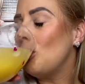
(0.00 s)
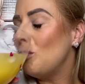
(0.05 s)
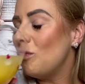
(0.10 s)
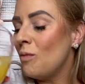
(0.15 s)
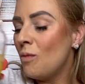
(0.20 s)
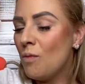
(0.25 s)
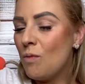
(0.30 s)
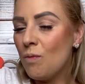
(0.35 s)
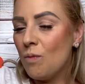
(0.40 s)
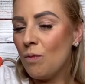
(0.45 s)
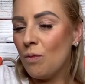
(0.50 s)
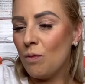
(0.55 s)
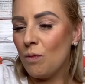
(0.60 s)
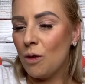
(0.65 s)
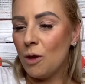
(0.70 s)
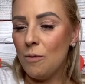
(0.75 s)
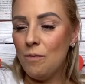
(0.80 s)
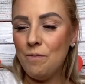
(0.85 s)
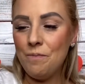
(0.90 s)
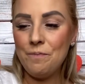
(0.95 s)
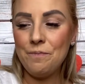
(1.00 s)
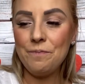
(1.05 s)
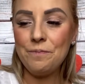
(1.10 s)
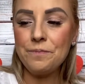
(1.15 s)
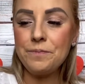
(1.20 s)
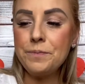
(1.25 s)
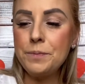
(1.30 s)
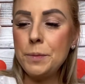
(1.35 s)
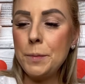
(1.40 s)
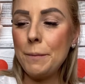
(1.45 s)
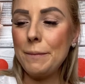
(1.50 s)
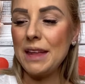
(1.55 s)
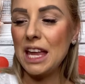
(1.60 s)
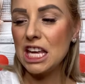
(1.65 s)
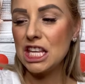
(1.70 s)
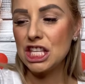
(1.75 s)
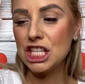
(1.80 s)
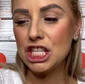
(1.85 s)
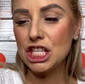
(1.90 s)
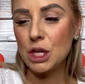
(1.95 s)
Mmm.
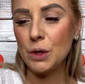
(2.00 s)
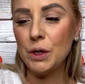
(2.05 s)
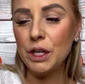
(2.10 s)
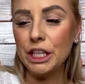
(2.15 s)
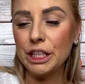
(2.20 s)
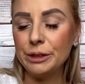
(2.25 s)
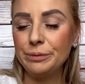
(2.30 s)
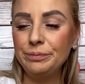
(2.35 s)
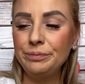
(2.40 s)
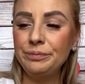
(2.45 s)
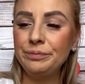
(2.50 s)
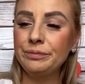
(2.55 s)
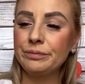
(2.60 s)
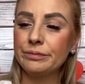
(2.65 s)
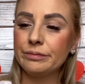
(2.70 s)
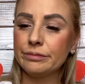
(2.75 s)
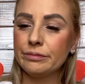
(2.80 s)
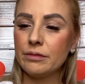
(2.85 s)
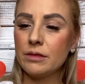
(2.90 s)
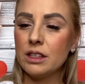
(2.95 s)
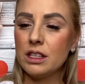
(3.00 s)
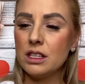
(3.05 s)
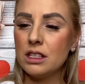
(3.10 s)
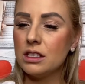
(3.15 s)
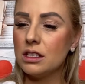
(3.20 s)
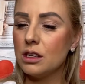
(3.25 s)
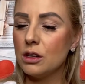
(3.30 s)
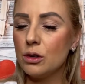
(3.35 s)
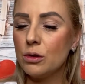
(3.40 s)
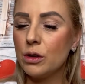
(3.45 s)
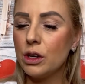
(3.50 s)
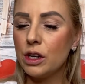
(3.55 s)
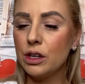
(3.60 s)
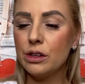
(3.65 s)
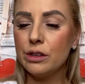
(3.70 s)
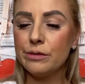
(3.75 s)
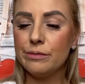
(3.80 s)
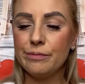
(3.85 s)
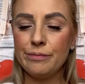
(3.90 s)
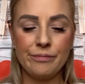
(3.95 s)
So good. So
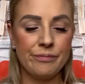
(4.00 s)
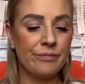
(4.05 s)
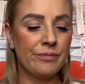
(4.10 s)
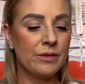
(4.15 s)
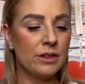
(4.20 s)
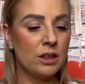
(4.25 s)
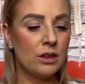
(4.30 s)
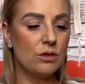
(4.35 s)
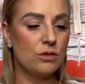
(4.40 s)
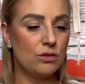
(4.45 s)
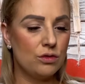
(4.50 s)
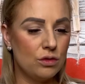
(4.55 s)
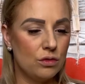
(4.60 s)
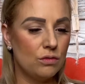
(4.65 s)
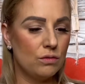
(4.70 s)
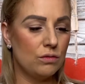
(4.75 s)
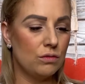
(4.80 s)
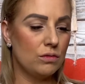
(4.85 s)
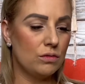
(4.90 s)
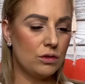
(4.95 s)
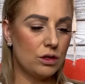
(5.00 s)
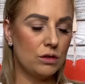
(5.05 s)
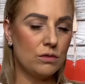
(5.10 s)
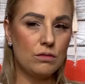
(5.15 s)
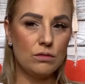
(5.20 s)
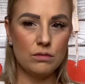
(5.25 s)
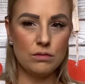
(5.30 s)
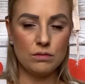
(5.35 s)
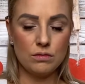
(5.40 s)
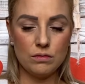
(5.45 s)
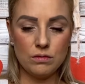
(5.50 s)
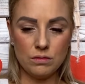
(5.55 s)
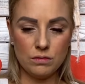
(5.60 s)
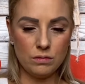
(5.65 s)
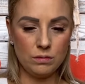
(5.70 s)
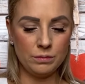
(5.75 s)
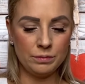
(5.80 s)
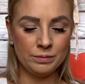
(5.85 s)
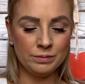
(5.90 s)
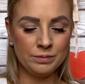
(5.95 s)
good. good.
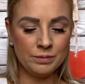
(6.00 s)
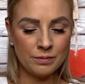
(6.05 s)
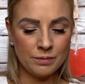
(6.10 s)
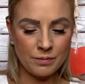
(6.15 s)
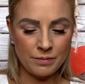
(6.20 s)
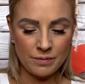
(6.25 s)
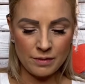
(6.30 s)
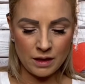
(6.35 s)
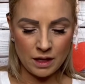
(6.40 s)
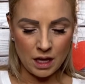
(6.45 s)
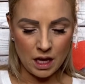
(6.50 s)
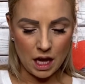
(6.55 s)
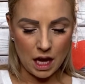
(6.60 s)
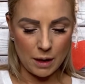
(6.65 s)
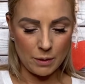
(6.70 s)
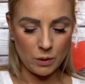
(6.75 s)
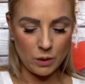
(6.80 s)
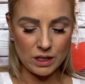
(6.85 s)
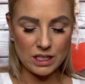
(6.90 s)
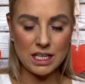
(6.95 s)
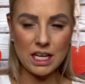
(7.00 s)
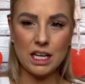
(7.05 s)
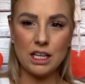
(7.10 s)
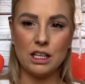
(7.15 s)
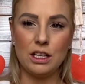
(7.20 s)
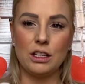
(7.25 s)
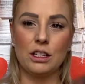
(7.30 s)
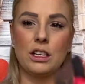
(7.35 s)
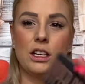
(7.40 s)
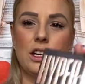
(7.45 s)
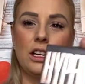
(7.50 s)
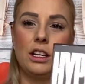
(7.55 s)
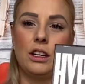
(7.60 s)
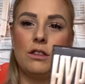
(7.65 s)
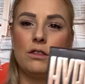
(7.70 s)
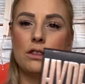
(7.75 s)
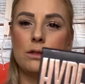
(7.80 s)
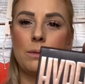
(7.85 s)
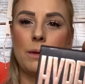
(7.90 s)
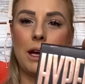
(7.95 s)
I'm going to go and
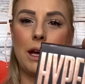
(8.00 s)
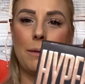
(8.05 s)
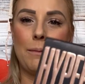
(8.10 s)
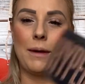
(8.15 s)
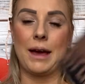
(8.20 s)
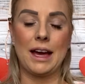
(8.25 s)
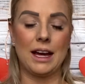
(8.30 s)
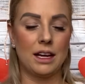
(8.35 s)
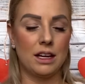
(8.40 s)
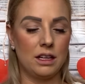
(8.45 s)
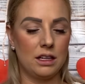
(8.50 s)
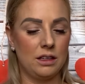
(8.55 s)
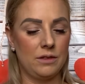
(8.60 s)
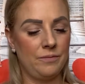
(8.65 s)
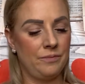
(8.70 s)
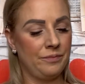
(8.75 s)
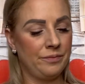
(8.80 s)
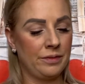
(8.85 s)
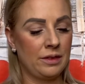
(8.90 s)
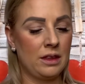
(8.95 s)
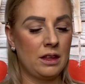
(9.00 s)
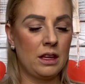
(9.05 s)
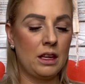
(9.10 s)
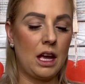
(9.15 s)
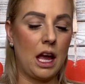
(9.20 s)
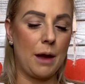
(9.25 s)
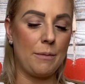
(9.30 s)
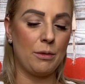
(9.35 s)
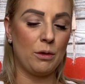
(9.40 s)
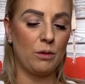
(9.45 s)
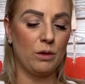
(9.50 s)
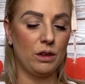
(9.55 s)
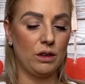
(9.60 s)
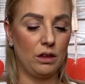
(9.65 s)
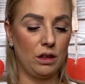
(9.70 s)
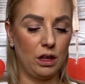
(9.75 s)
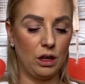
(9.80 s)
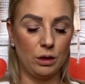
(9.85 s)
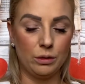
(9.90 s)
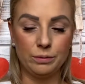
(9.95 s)
use my MAC Hyper Real
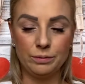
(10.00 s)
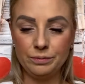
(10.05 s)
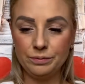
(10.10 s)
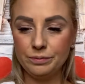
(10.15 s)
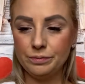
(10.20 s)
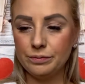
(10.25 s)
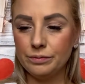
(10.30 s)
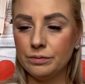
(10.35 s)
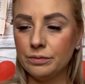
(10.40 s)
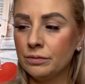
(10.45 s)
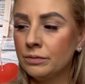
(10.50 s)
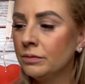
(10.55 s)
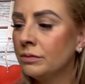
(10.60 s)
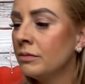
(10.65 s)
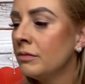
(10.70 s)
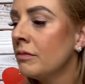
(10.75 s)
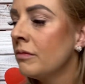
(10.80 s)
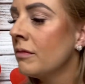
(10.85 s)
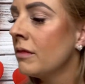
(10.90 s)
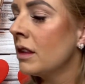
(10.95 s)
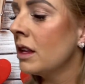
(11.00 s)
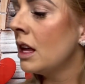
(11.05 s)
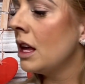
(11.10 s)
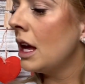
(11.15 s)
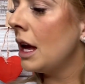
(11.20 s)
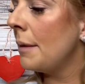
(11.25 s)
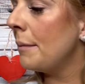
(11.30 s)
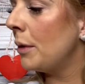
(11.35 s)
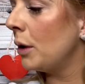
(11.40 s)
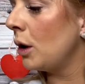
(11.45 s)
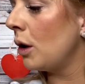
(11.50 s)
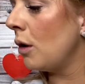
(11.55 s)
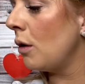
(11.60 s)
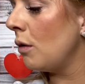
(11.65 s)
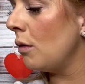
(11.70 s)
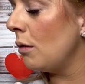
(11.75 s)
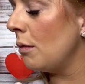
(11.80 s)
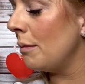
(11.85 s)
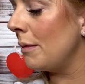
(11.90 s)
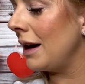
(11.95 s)
Glow and put
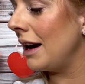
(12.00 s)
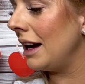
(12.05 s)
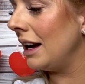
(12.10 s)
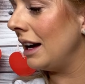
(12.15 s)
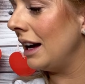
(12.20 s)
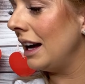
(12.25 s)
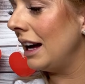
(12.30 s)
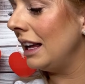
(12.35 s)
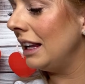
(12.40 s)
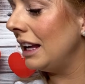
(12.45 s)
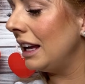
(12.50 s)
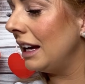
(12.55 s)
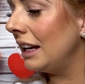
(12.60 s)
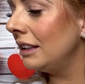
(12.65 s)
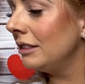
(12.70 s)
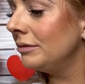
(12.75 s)
on my highlight.